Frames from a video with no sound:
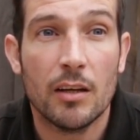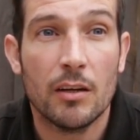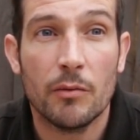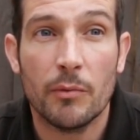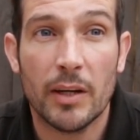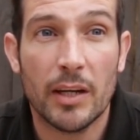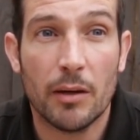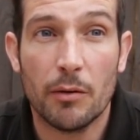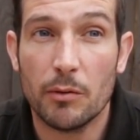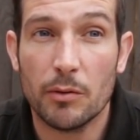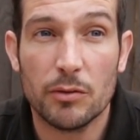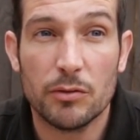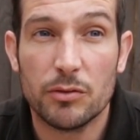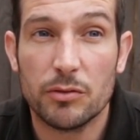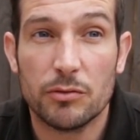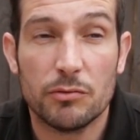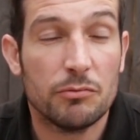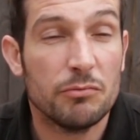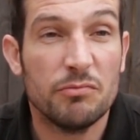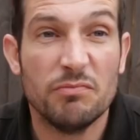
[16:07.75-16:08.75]
when I
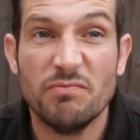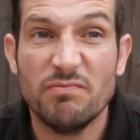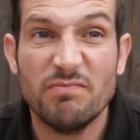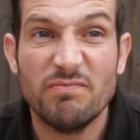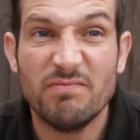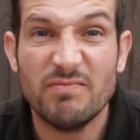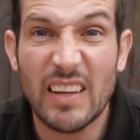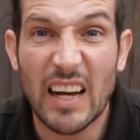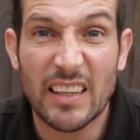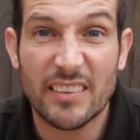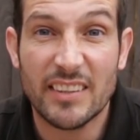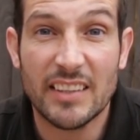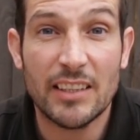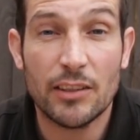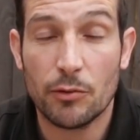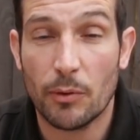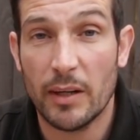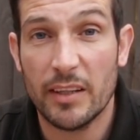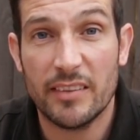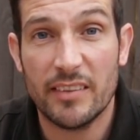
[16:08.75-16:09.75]
was 19,
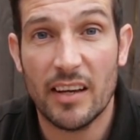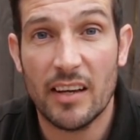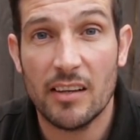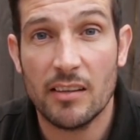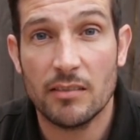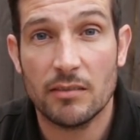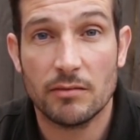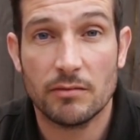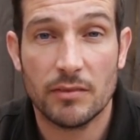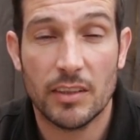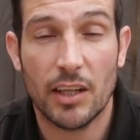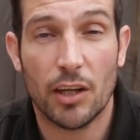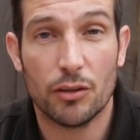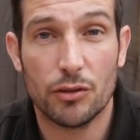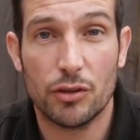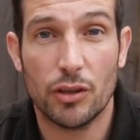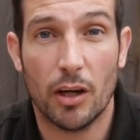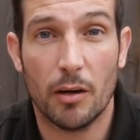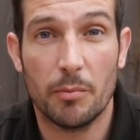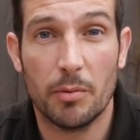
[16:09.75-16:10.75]
20, the
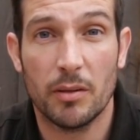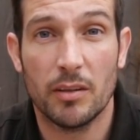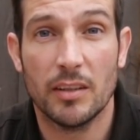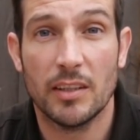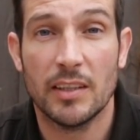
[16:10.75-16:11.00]
odd job.